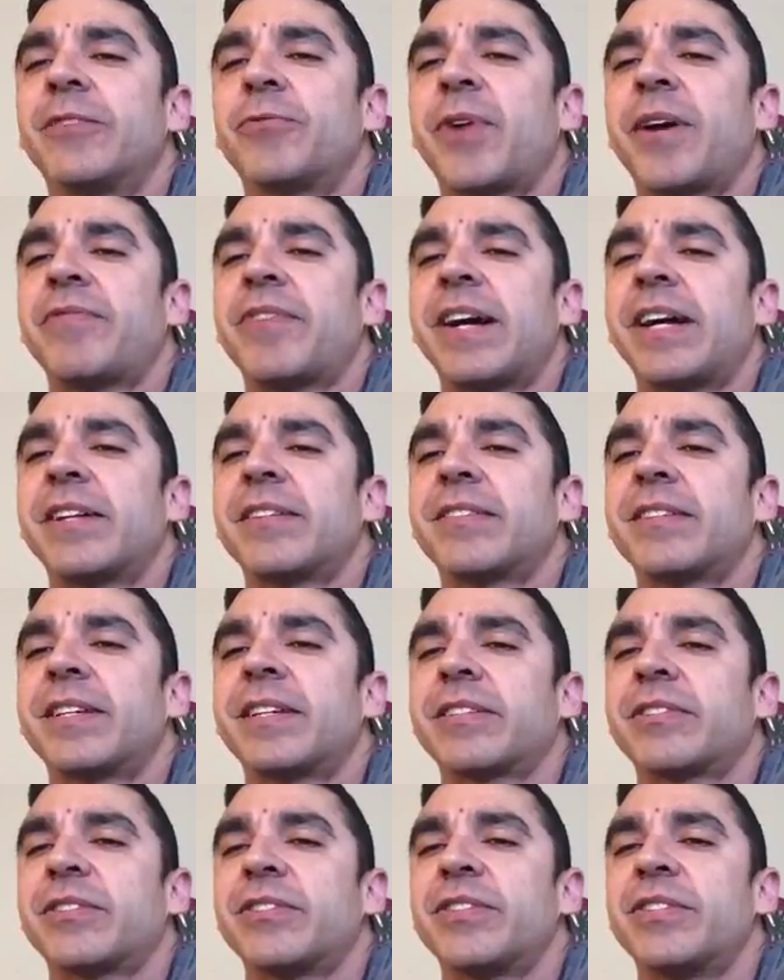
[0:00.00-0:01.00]
Rafael
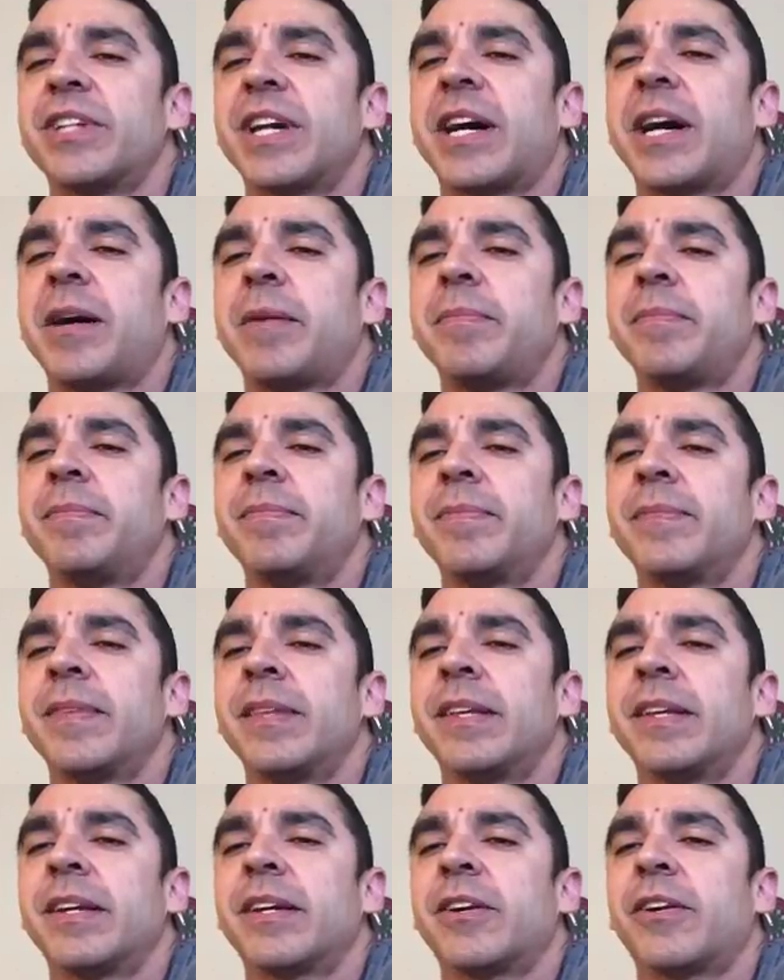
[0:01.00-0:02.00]
says, good job.
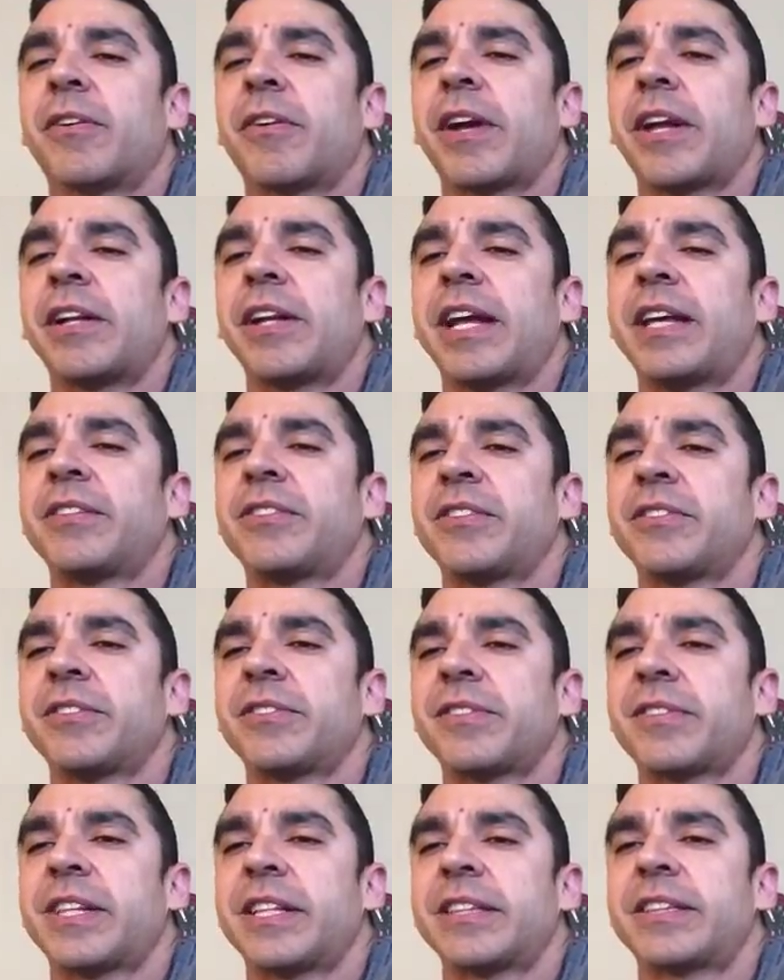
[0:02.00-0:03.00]

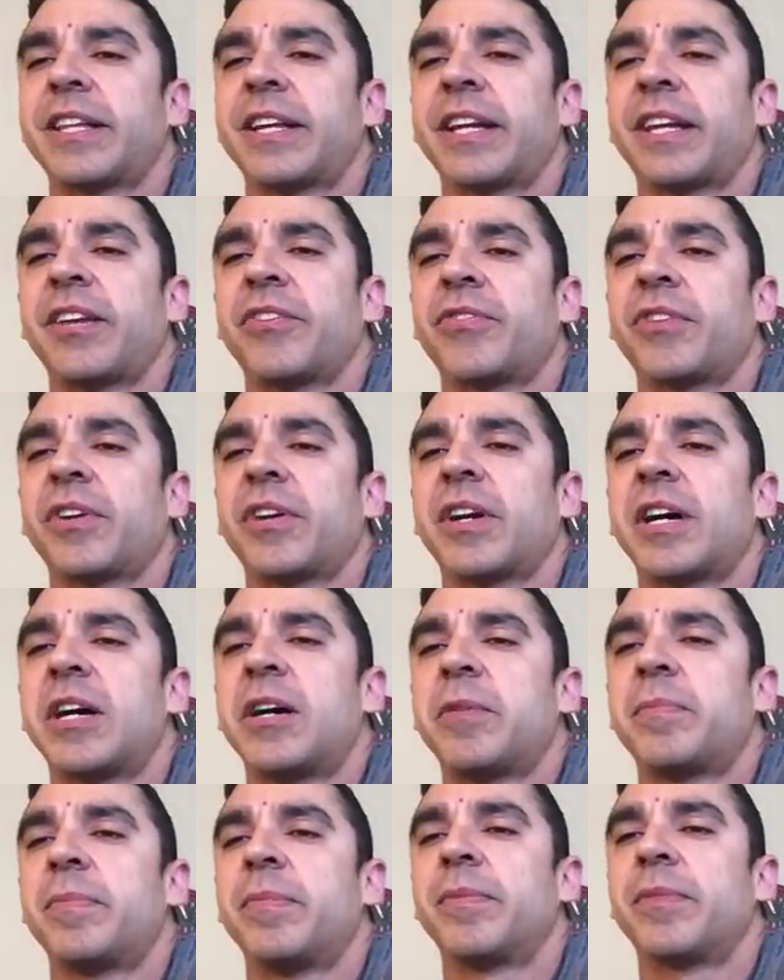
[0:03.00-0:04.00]
Congratulations and thank you for your
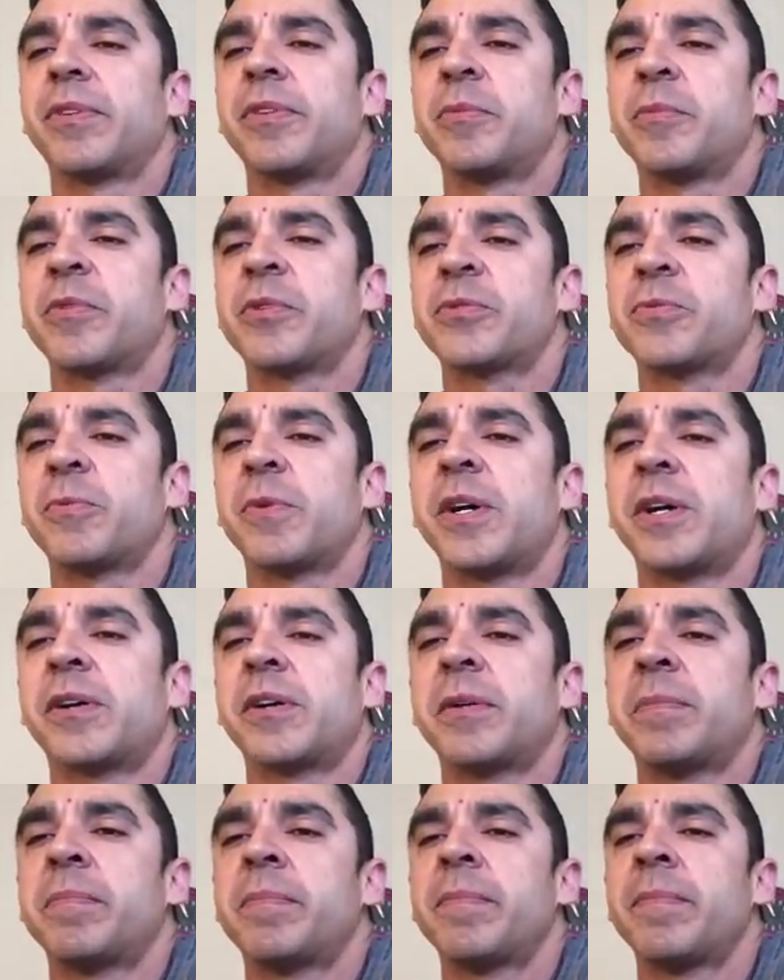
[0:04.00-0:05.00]
help. You're most
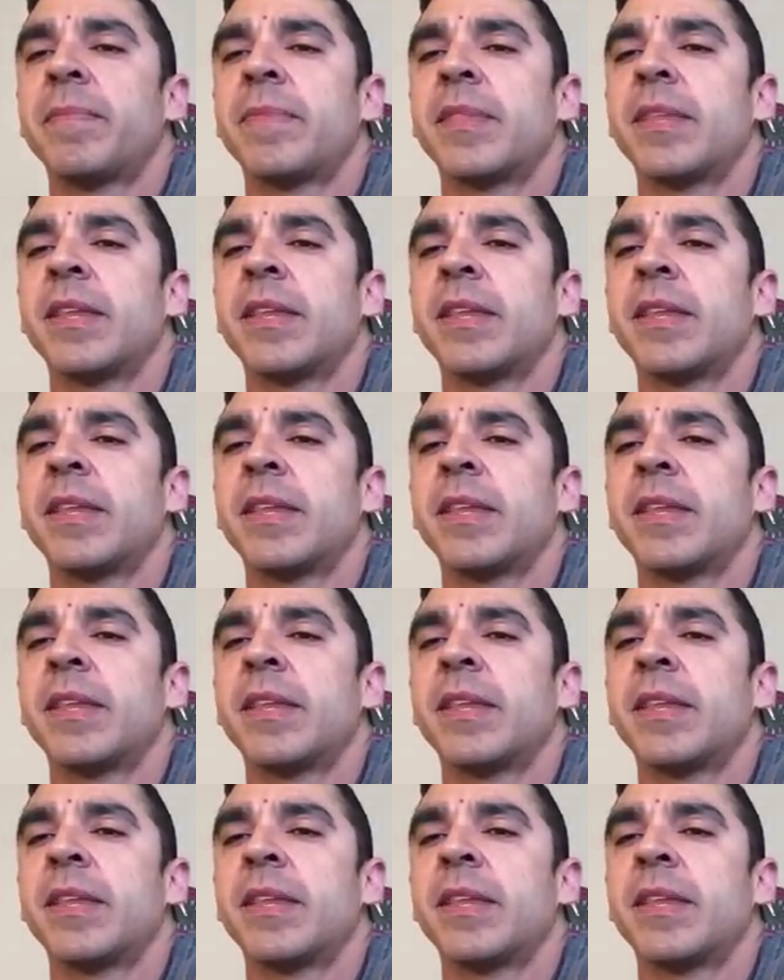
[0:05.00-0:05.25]
welcome.